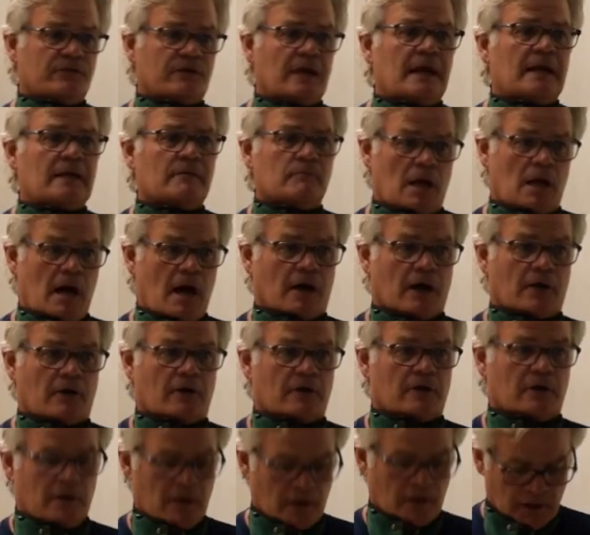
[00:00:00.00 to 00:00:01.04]
blocker.
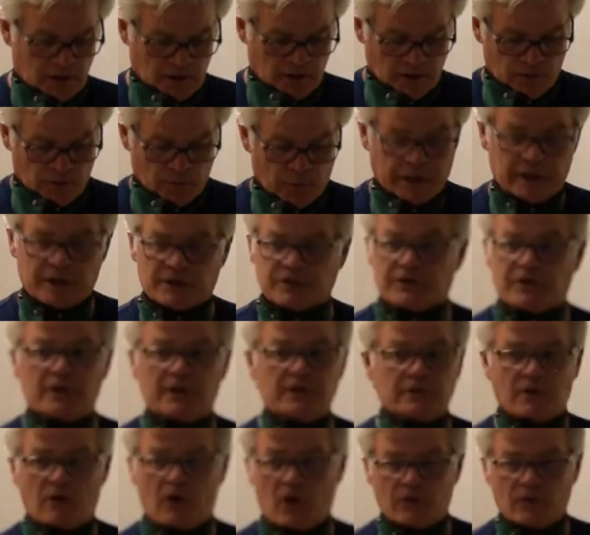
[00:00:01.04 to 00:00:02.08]
We can tint all
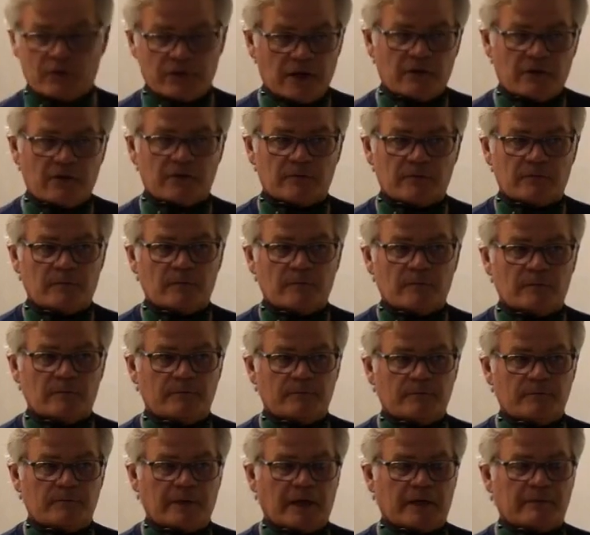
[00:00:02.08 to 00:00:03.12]
the other
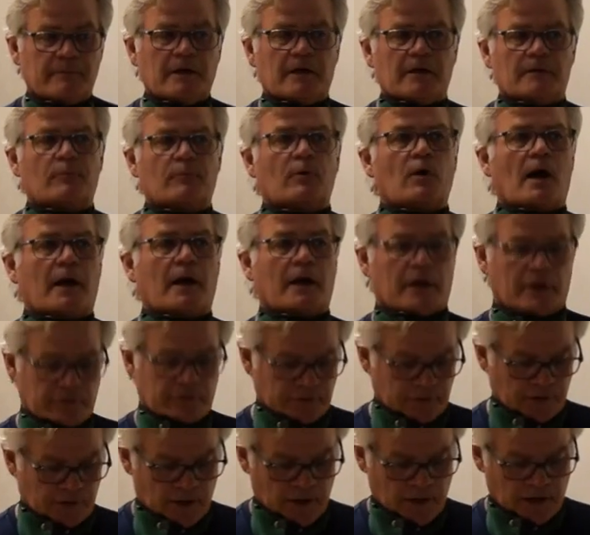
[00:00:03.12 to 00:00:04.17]
pigmented products.
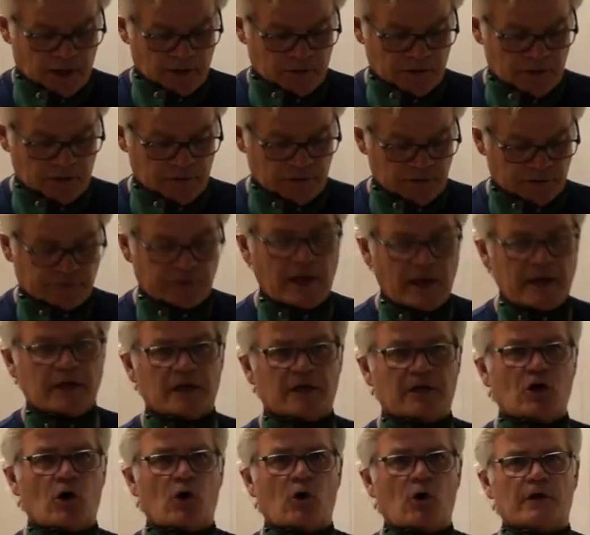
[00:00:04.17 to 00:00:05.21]
And then the second coat
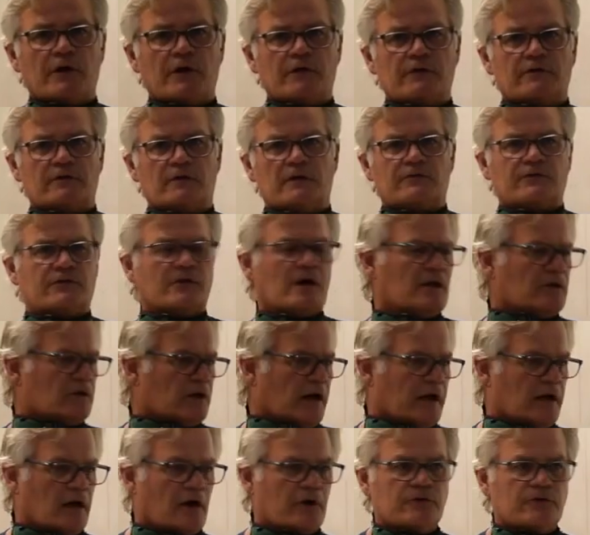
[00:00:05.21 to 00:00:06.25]
is sunlight. Are you
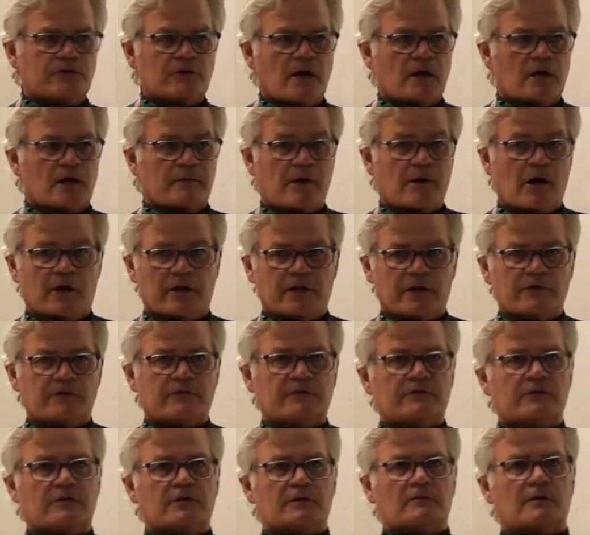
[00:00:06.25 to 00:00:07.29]
talking about, is the
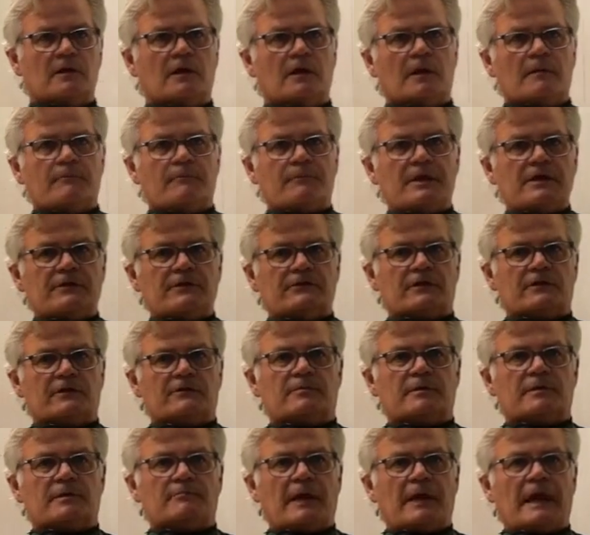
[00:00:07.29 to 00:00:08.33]
piece that's been
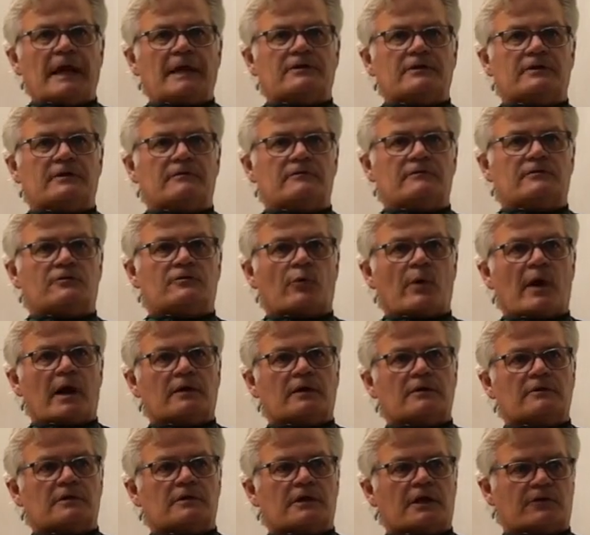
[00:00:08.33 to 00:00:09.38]
painted directly
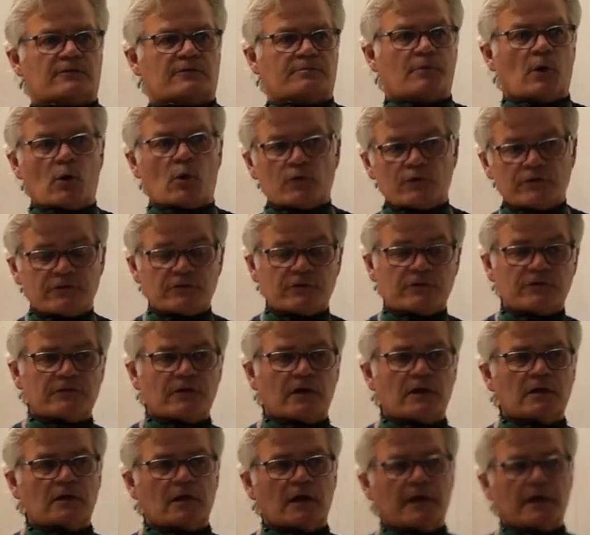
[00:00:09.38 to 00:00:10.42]
exposed to
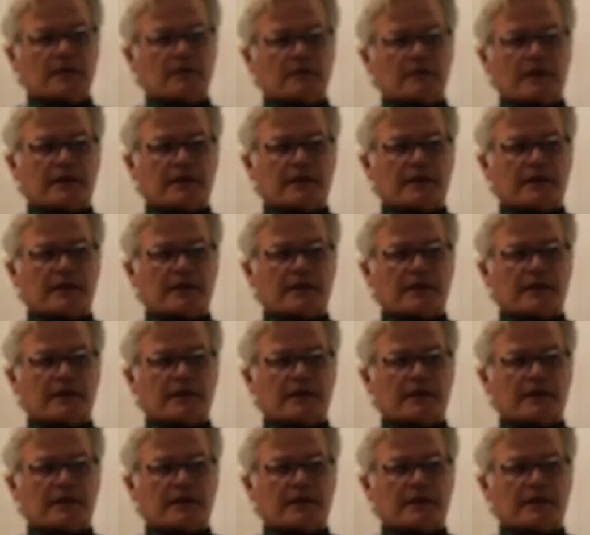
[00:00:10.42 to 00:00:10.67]
sunlight, like in a